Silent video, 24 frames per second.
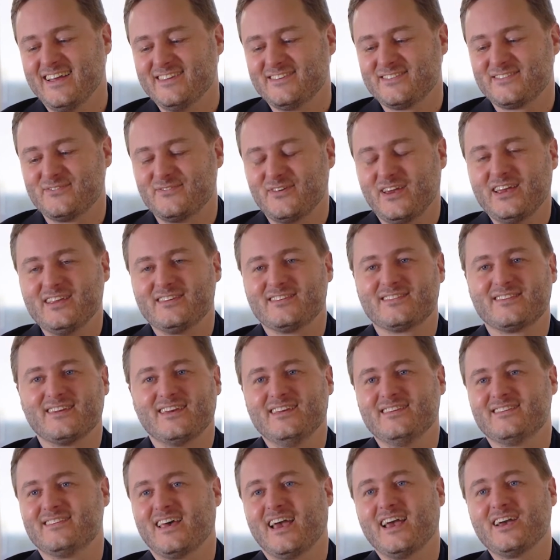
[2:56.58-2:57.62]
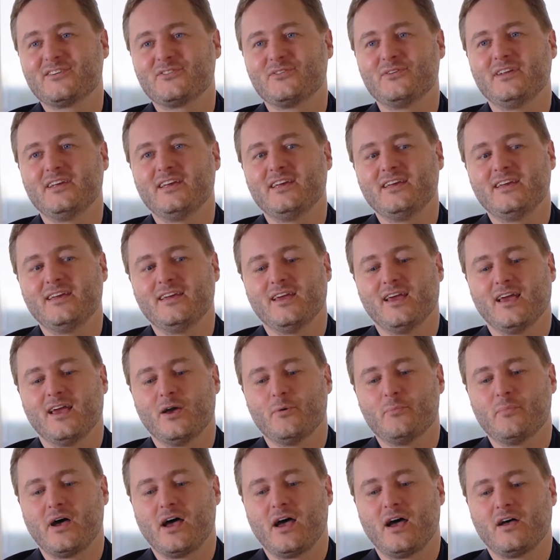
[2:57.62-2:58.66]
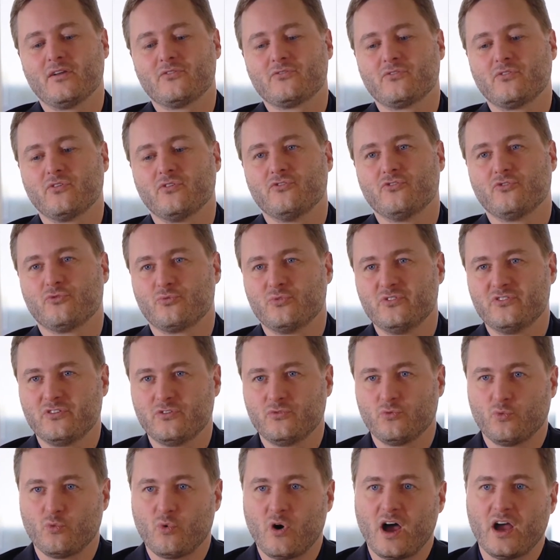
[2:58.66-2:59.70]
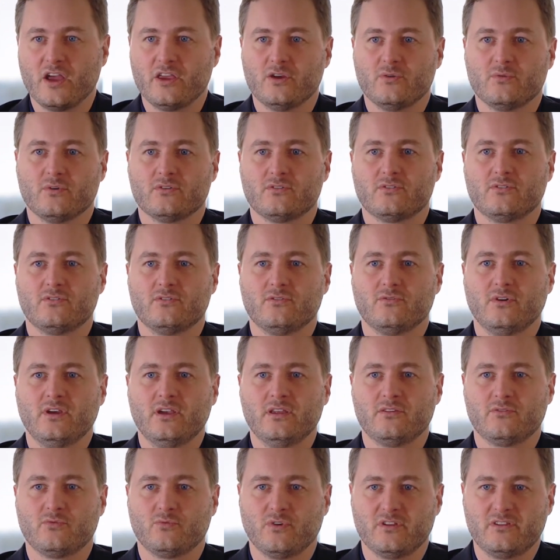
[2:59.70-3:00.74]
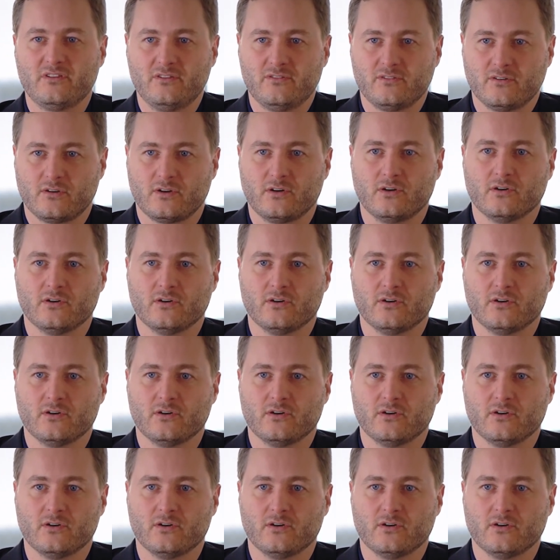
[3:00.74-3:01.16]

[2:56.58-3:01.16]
it's, it's, it's actually about the reason why you want to do it. What is the